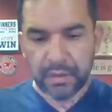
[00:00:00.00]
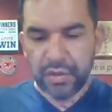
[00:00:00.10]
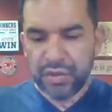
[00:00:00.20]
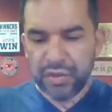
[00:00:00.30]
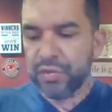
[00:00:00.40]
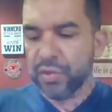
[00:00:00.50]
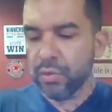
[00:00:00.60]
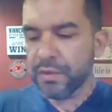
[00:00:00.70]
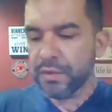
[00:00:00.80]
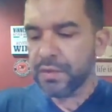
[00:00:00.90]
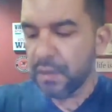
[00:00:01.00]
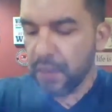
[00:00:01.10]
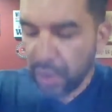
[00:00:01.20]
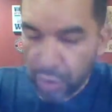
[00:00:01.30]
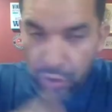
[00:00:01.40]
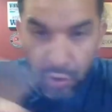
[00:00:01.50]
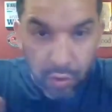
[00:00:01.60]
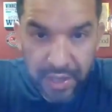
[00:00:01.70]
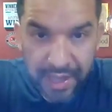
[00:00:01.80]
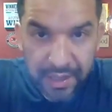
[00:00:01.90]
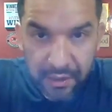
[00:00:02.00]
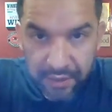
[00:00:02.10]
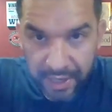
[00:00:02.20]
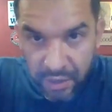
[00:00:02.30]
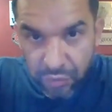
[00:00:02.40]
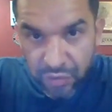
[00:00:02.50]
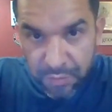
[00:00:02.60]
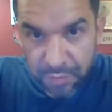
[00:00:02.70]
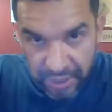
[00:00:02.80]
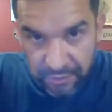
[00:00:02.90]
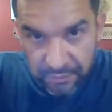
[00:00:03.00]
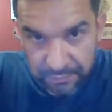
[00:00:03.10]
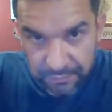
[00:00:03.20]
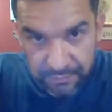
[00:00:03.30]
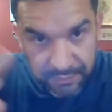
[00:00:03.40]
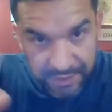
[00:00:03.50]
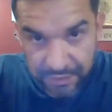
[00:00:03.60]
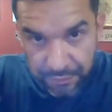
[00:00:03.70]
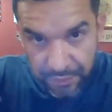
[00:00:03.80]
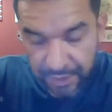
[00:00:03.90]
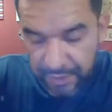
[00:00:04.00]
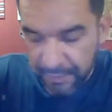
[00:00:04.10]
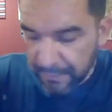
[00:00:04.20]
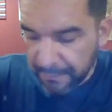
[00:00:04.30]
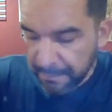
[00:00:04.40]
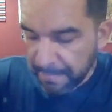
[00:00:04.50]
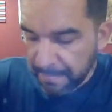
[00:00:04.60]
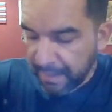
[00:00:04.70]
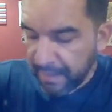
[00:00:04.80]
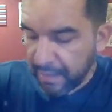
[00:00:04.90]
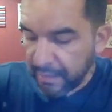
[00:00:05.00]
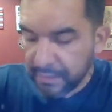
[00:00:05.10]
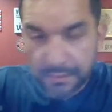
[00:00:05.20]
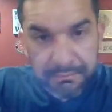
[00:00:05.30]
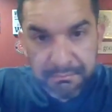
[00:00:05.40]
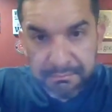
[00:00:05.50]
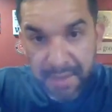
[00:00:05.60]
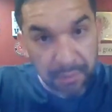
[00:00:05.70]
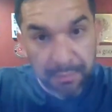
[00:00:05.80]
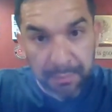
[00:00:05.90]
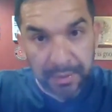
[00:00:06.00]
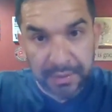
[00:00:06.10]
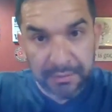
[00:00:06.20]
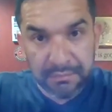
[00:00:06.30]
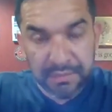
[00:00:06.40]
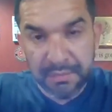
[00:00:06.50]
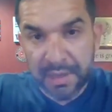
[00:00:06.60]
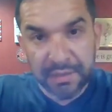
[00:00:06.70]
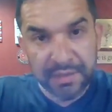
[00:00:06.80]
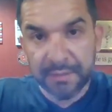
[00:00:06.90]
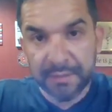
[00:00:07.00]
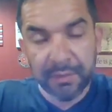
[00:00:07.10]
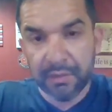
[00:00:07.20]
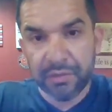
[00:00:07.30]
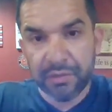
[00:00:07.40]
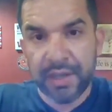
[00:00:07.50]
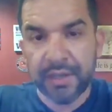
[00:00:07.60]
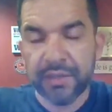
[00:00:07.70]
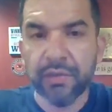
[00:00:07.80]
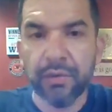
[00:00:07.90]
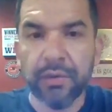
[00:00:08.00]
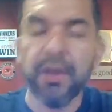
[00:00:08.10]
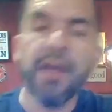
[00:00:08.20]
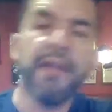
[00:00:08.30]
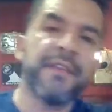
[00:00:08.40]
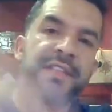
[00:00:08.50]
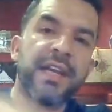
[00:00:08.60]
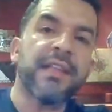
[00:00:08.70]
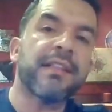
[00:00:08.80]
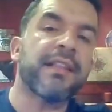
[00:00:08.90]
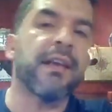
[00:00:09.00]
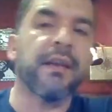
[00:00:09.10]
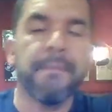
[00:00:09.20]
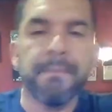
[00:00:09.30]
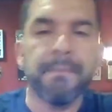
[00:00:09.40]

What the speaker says: 2 tools, Google Hangout, a YouTube channel, that's free, and PowerPoint to make a simple little training tutorial. The second thing,